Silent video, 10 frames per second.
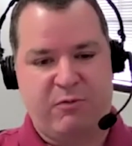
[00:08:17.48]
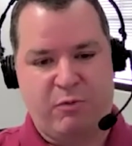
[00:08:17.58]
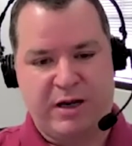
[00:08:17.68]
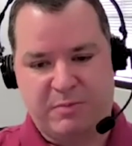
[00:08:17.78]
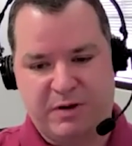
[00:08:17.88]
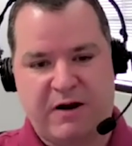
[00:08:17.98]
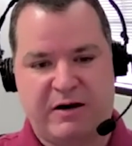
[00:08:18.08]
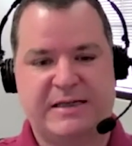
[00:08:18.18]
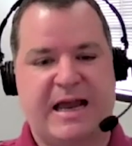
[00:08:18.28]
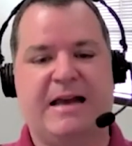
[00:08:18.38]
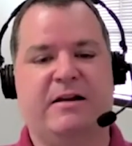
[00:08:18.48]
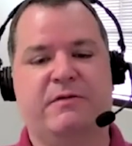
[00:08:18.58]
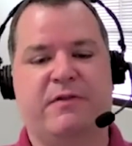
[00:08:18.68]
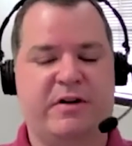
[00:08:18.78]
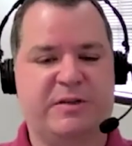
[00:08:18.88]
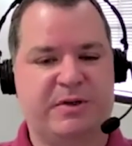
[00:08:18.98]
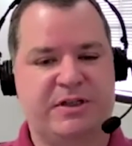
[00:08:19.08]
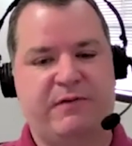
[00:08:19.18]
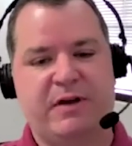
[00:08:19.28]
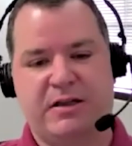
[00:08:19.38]
we can be very tailored and very
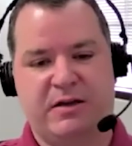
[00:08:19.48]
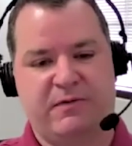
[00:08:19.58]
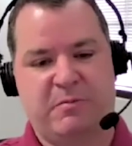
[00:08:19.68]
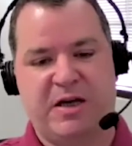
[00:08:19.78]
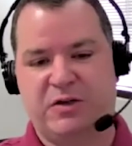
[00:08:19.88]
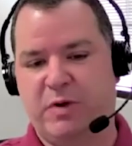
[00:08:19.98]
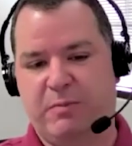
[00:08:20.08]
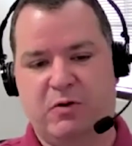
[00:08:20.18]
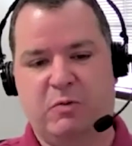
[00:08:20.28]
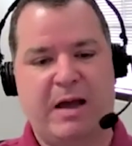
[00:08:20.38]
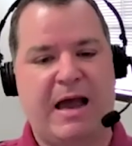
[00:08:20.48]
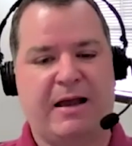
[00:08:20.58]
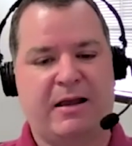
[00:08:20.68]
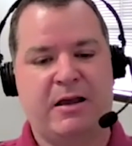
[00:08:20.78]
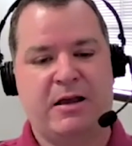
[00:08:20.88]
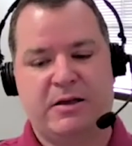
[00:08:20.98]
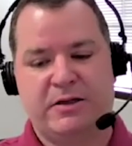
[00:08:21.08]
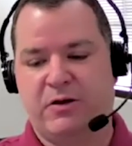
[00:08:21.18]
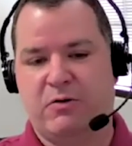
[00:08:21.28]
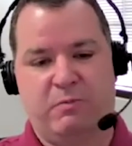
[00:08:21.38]
specific in the information we pull back.
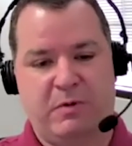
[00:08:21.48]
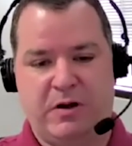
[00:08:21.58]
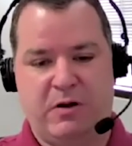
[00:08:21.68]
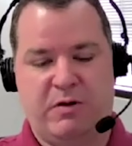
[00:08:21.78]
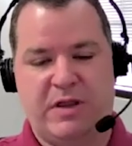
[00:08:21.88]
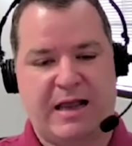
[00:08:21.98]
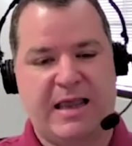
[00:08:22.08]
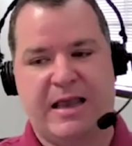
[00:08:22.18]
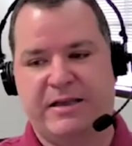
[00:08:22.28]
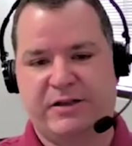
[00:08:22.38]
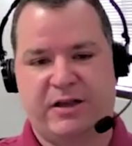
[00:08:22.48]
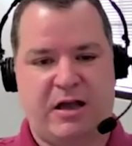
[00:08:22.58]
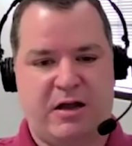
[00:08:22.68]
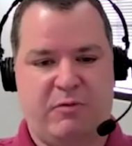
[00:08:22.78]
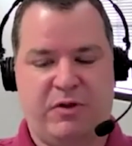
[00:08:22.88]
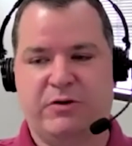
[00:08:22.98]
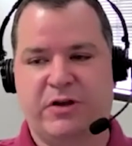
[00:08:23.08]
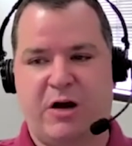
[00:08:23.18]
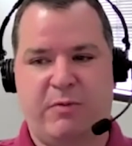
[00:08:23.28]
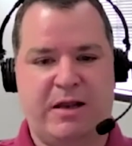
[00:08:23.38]
So in that case, with those
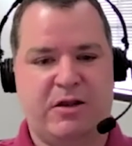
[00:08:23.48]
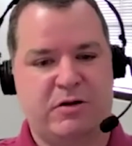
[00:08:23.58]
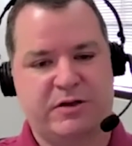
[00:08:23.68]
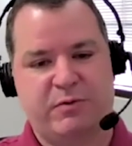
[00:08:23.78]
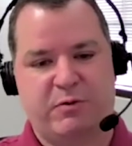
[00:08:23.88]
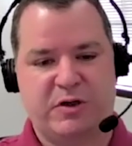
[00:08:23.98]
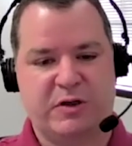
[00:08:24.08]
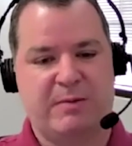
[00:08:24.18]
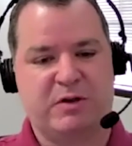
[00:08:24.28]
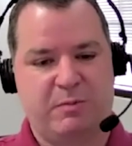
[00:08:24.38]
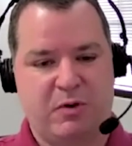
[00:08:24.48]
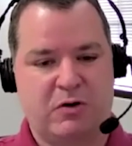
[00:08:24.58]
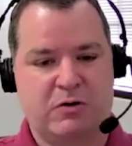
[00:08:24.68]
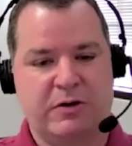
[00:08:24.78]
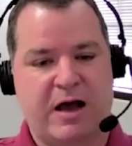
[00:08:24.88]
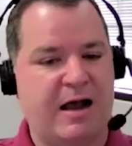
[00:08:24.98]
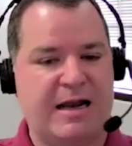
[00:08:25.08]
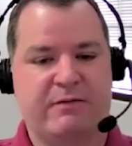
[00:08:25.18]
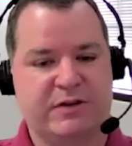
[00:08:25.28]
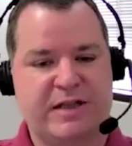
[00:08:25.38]
hardware units, we were just able to pull the high
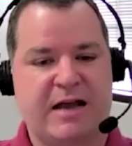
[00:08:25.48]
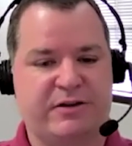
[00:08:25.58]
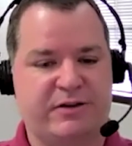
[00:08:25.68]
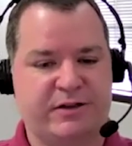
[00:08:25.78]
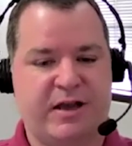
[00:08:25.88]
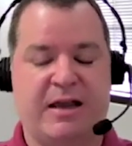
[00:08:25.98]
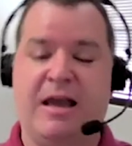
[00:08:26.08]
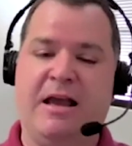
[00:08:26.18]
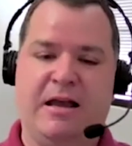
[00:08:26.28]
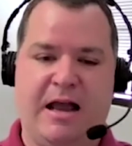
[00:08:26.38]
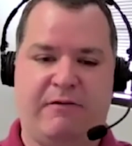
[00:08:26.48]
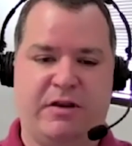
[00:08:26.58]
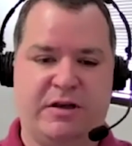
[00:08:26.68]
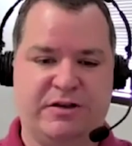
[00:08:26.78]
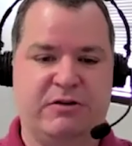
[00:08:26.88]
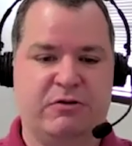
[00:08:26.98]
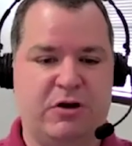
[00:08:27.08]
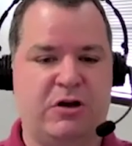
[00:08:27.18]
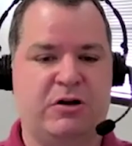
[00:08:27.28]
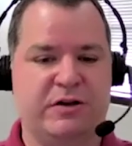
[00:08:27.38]
level status to say everything's still
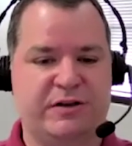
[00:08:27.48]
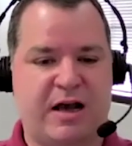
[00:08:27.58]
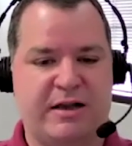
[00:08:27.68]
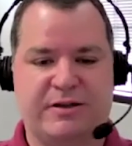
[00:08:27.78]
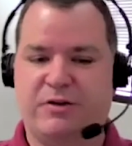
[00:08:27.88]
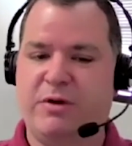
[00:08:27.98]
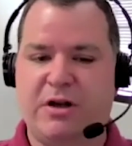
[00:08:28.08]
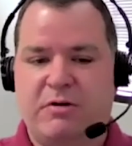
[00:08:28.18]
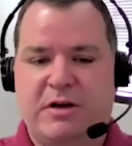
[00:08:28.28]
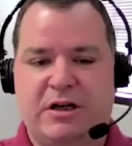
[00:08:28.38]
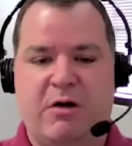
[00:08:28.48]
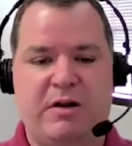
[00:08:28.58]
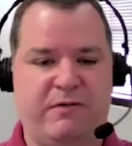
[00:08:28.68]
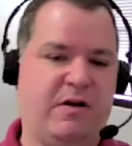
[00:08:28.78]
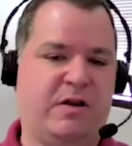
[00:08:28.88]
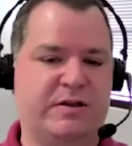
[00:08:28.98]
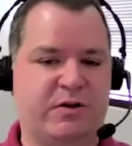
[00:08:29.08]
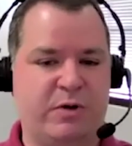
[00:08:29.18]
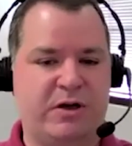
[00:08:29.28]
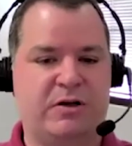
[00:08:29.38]
good at the site, so we don't need to go any further. So
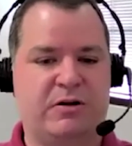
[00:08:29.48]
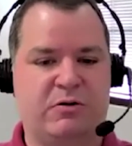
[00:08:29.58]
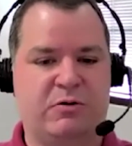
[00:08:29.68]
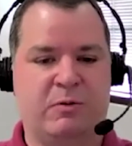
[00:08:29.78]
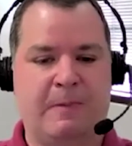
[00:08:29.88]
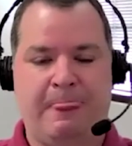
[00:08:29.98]
we could do